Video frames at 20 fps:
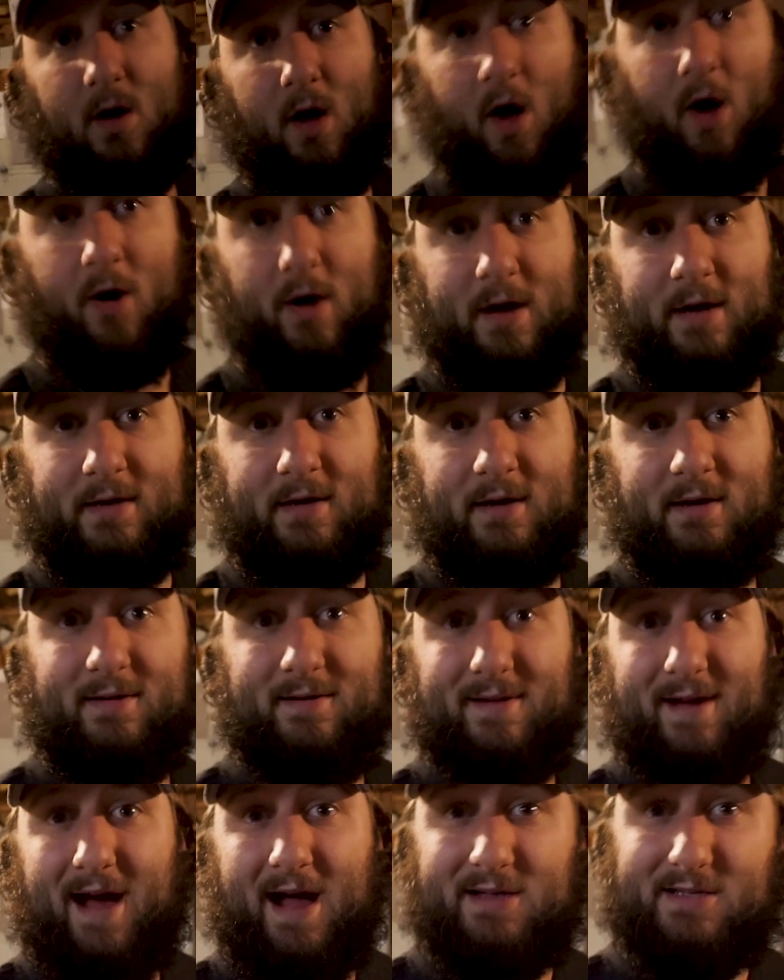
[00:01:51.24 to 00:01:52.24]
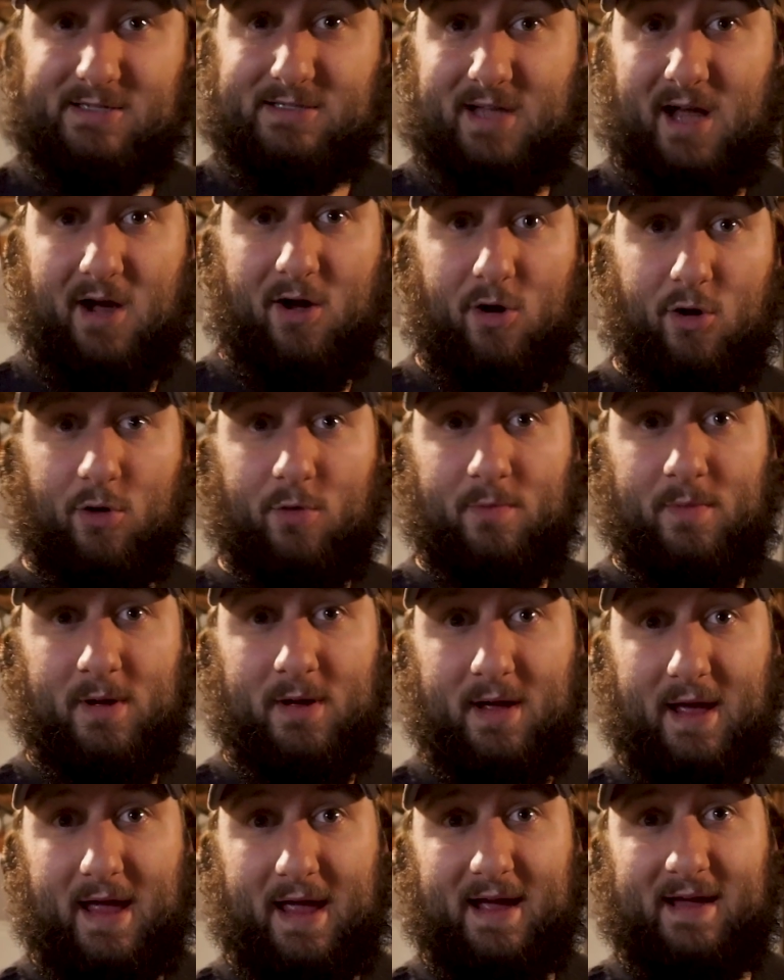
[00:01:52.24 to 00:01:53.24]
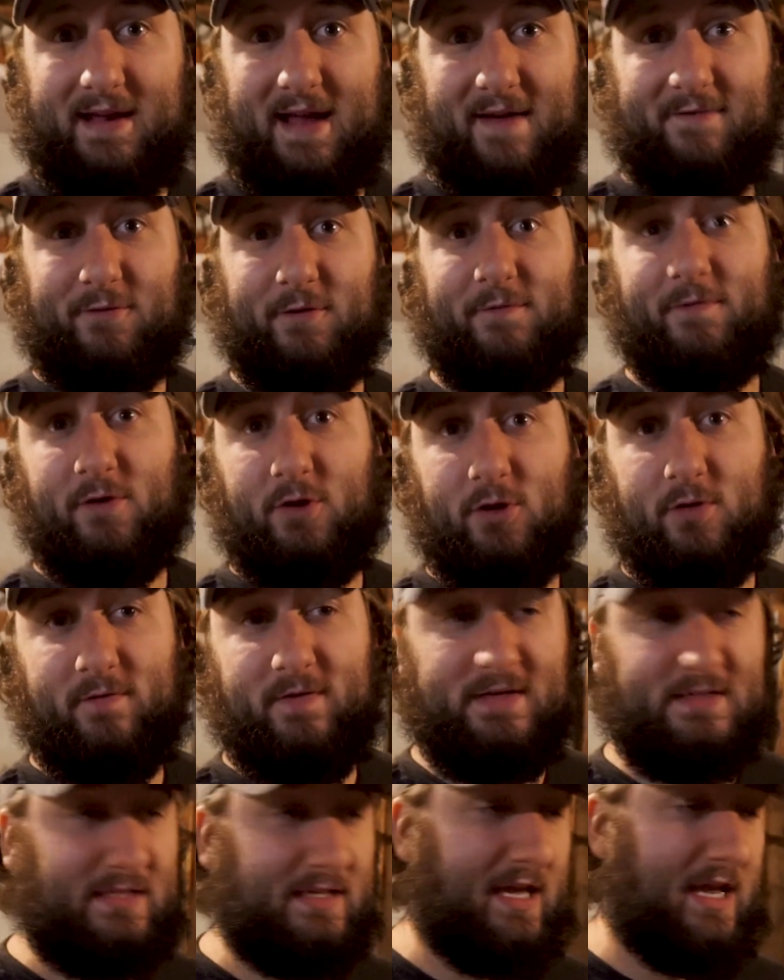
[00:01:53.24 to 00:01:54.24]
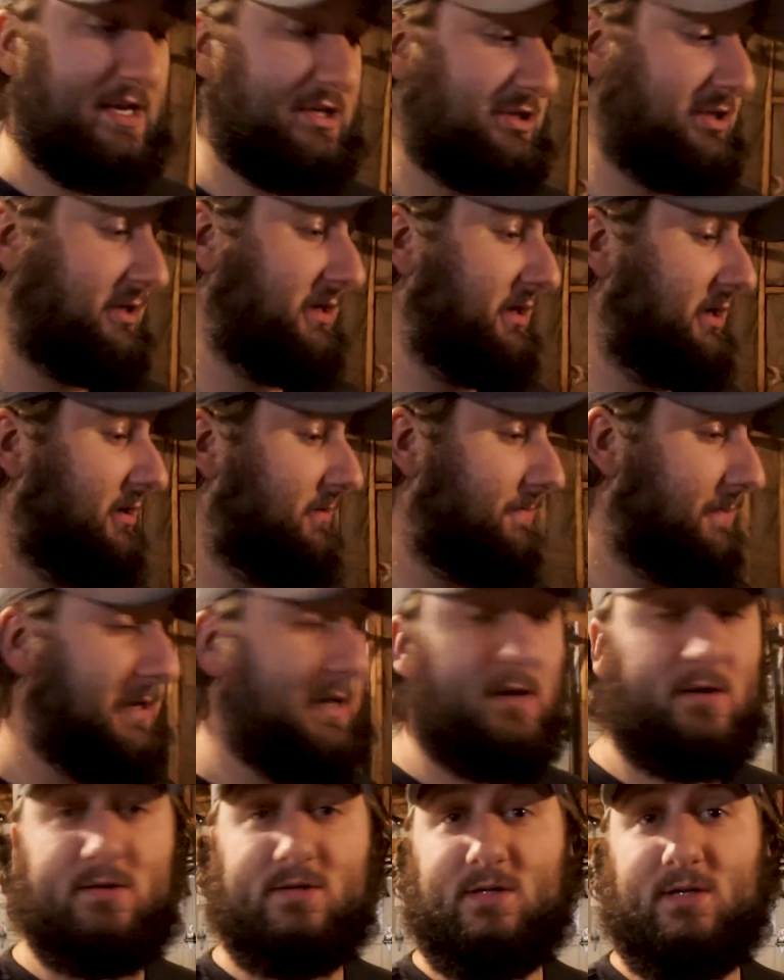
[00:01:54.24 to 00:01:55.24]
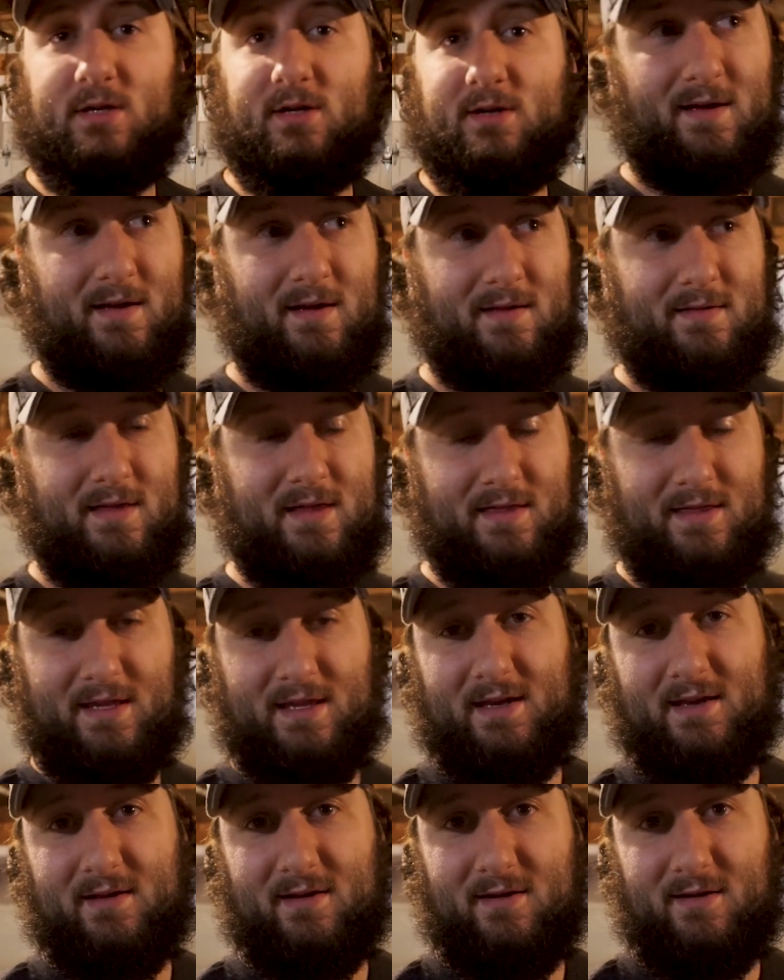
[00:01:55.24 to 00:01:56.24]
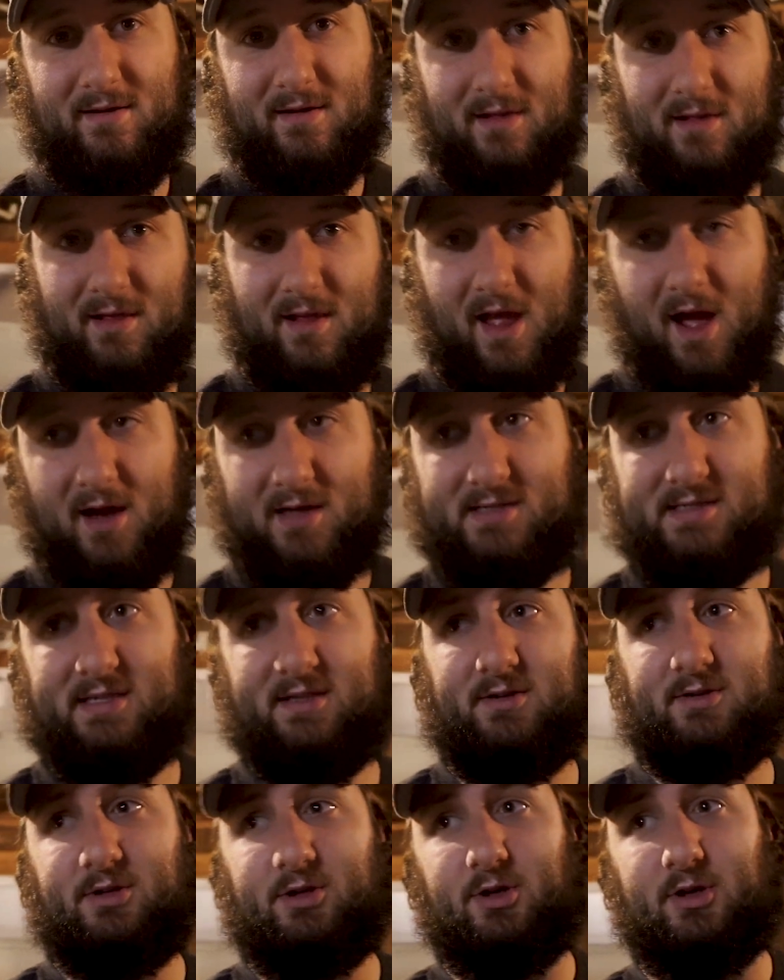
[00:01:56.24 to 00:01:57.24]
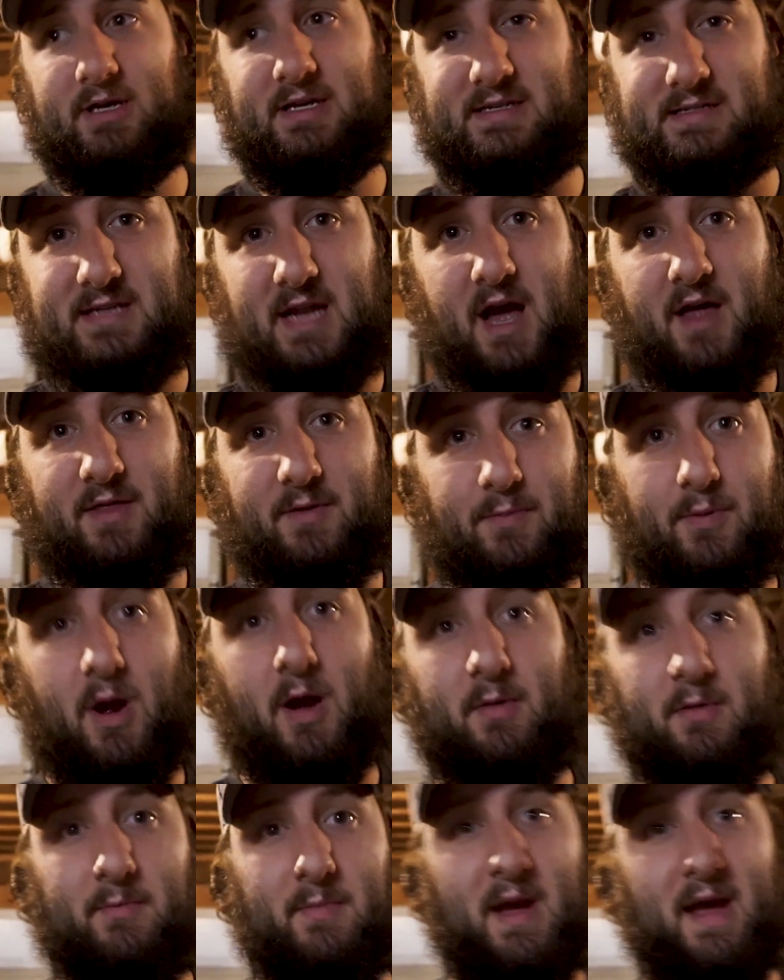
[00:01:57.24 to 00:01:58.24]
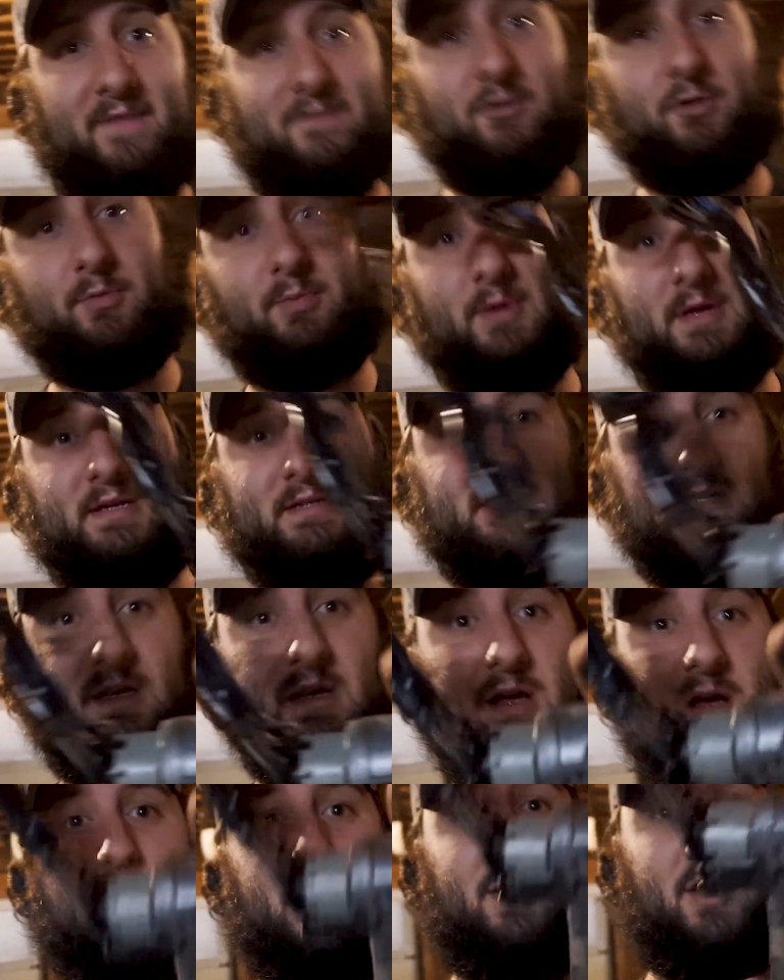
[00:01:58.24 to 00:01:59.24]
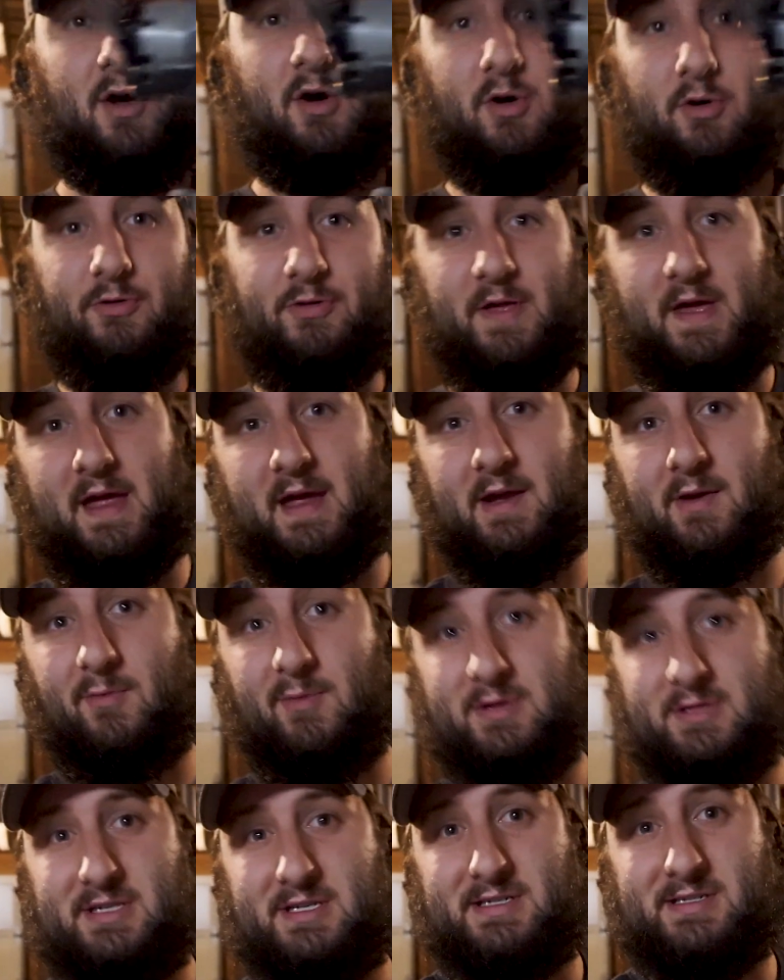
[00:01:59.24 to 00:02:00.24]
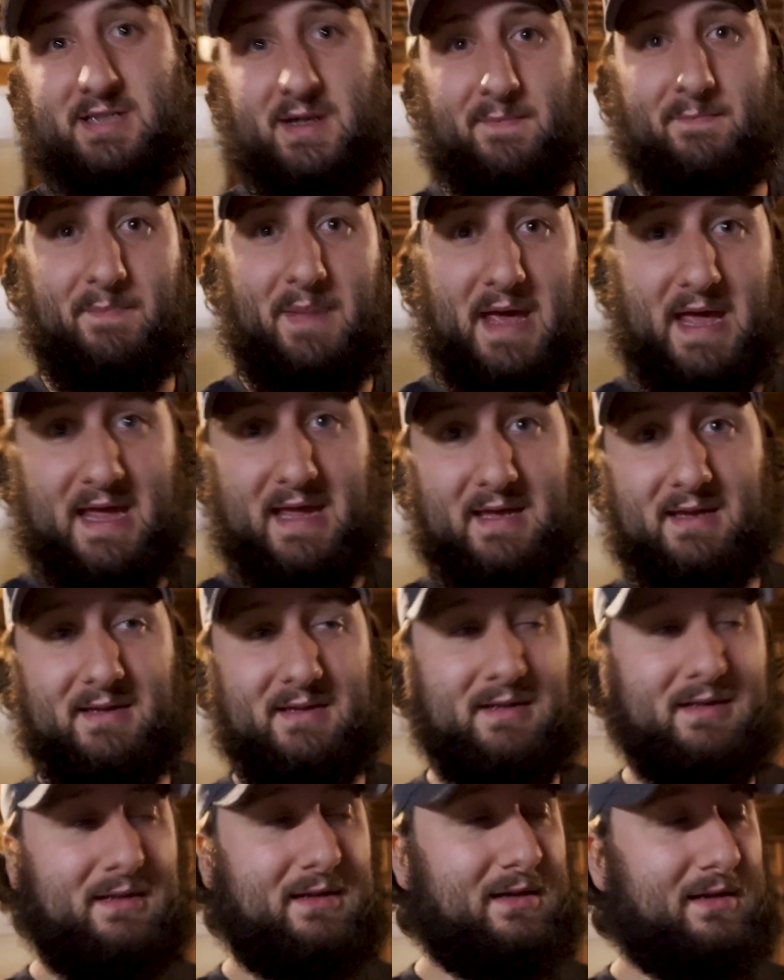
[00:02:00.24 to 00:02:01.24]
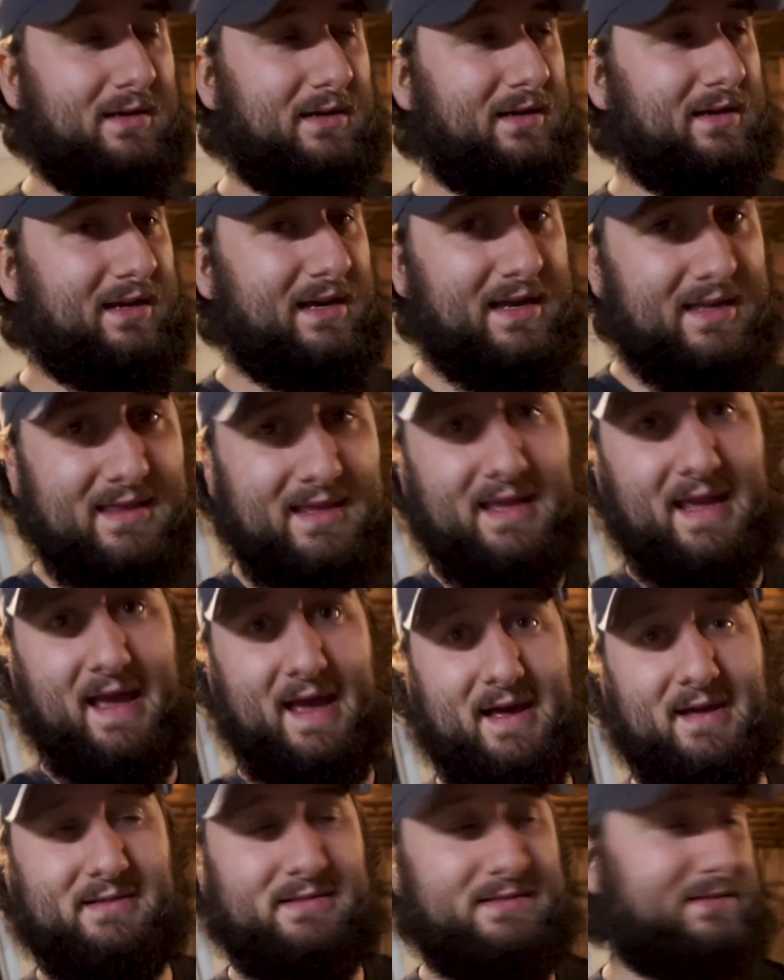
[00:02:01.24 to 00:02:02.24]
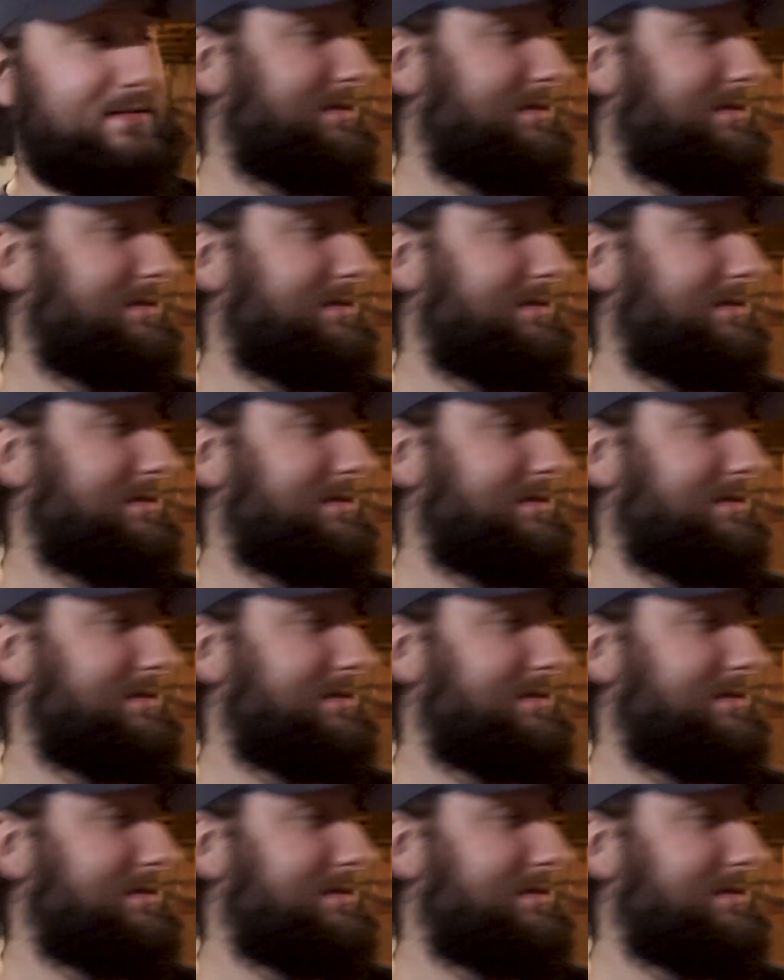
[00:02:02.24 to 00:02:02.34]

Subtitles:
Alright, I just got home, and after further investigation, it appears that the lock cylinder is not the problem. I have to replace the whole thing, which is a pain in the ass.